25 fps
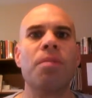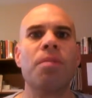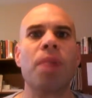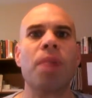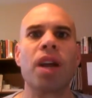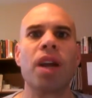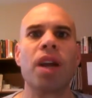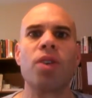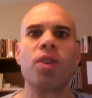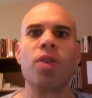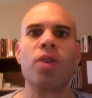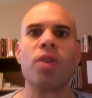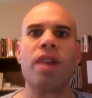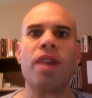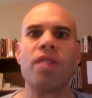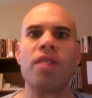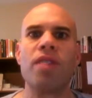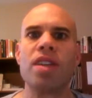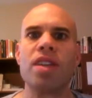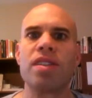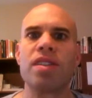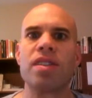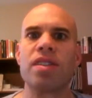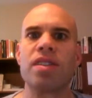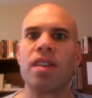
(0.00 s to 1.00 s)
But I do have
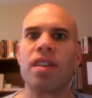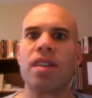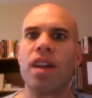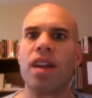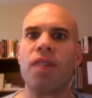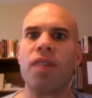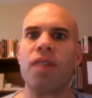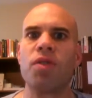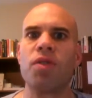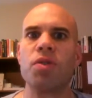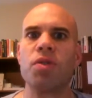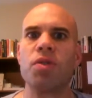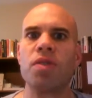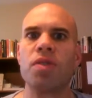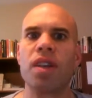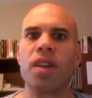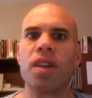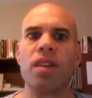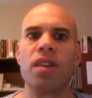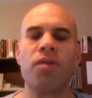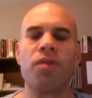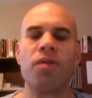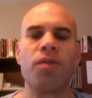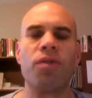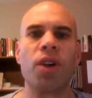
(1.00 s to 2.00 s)
nieces and nephews
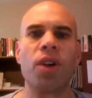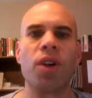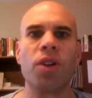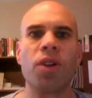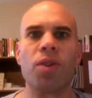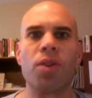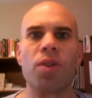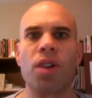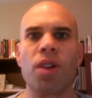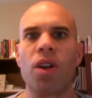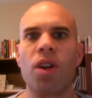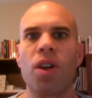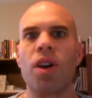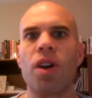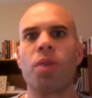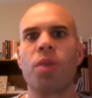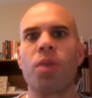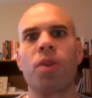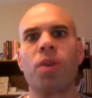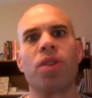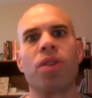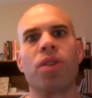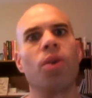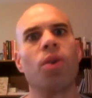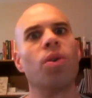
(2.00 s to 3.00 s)
that have followed along
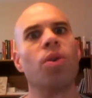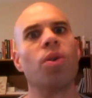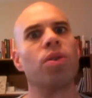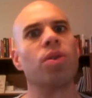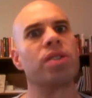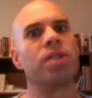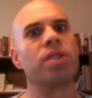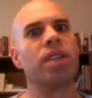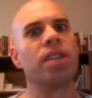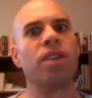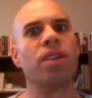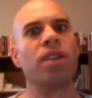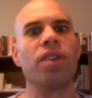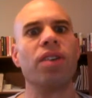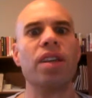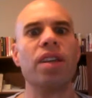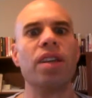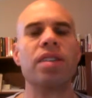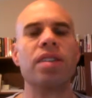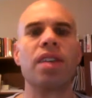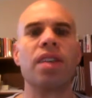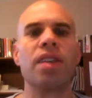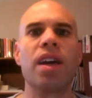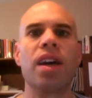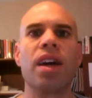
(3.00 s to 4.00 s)
with the whole
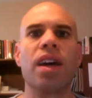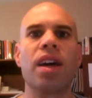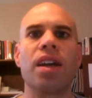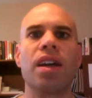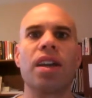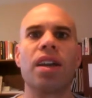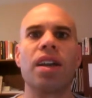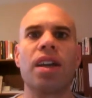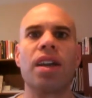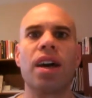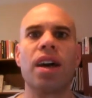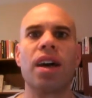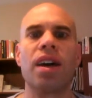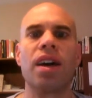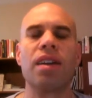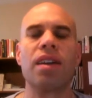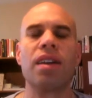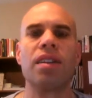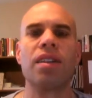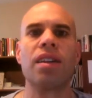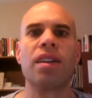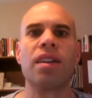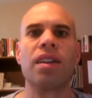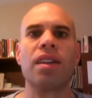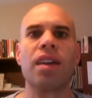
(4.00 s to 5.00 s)
series. And
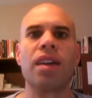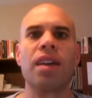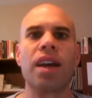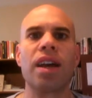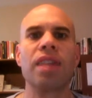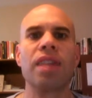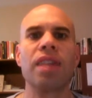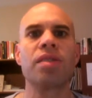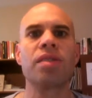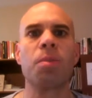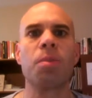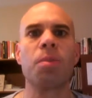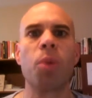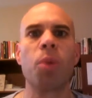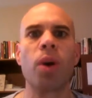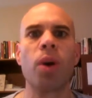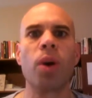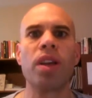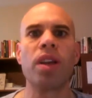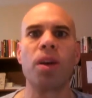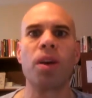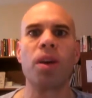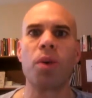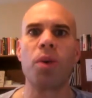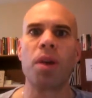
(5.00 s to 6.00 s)
I guess the
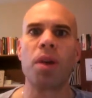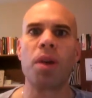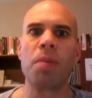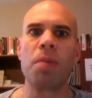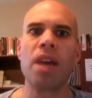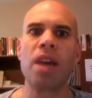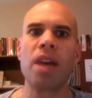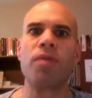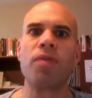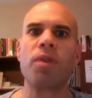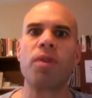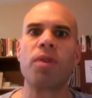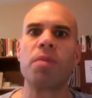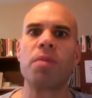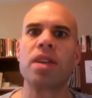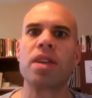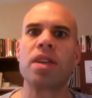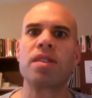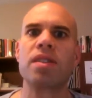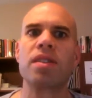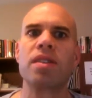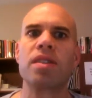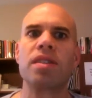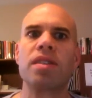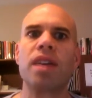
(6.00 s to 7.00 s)
point I want to make from
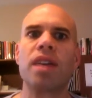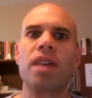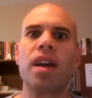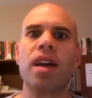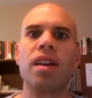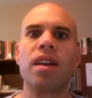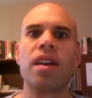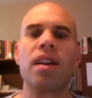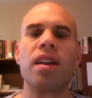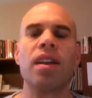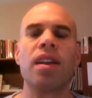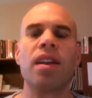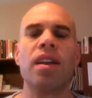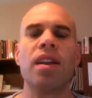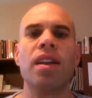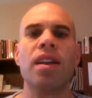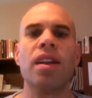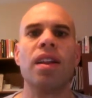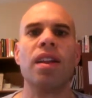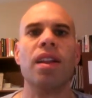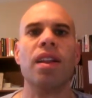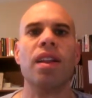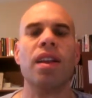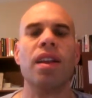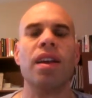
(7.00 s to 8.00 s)
this is that
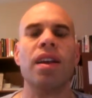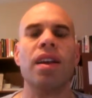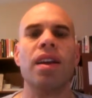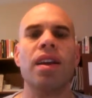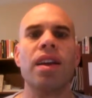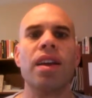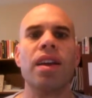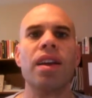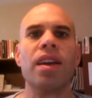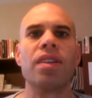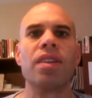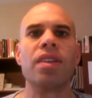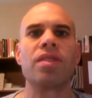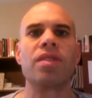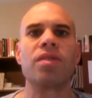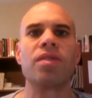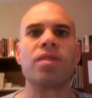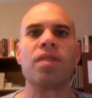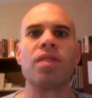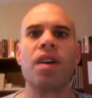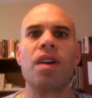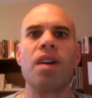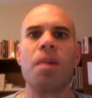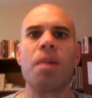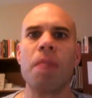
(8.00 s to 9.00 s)
it's
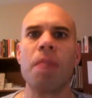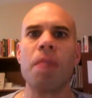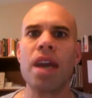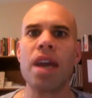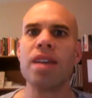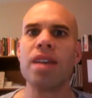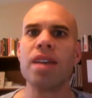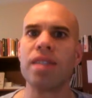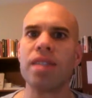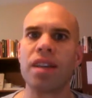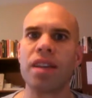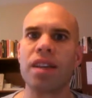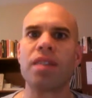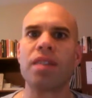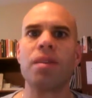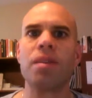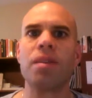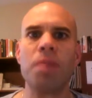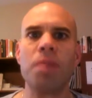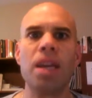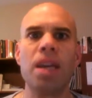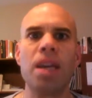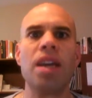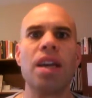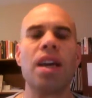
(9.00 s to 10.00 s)
amazing to
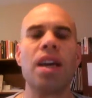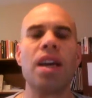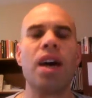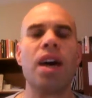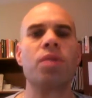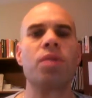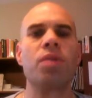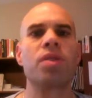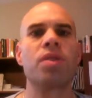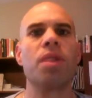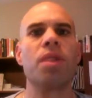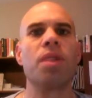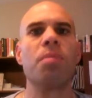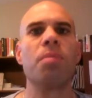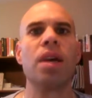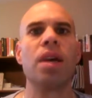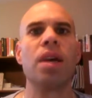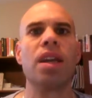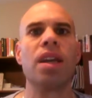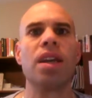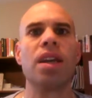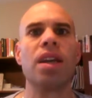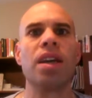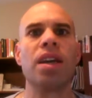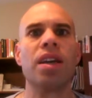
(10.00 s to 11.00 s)
me how
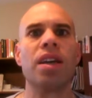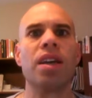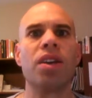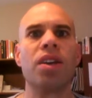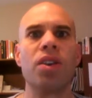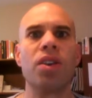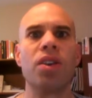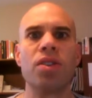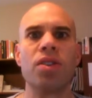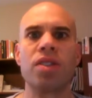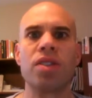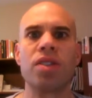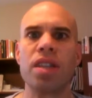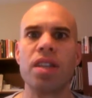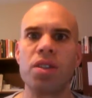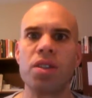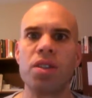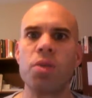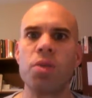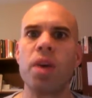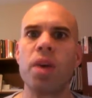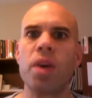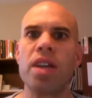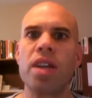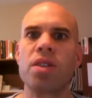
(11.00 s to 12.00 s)
somebody in her
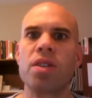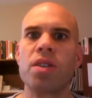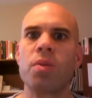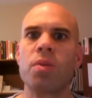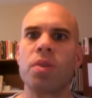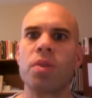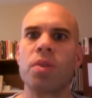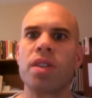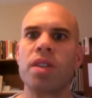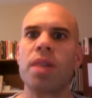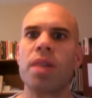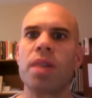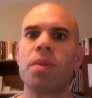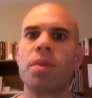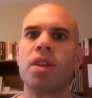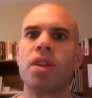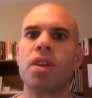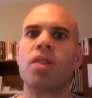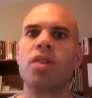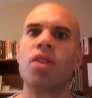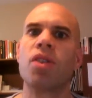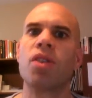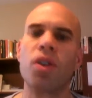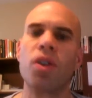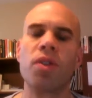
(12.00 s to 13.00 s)
situation was able
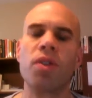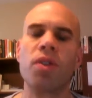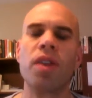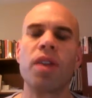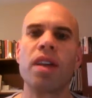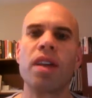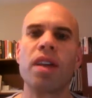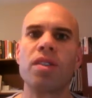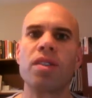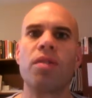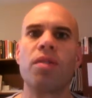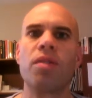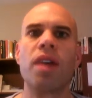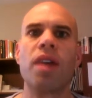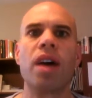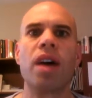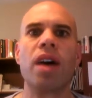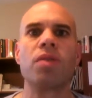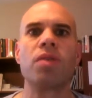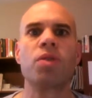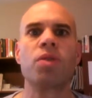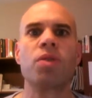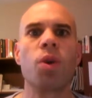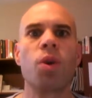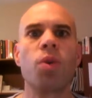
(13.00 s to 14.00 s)
to turn things
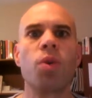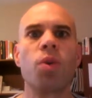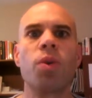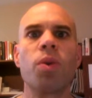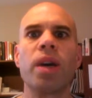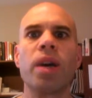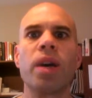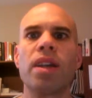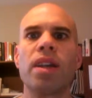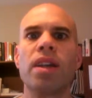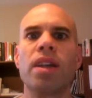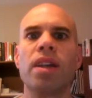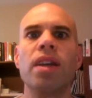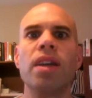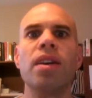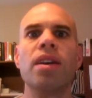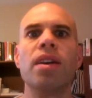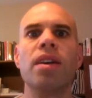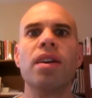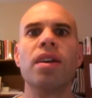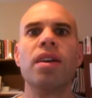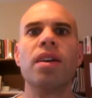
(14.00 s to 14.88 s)
around so quickly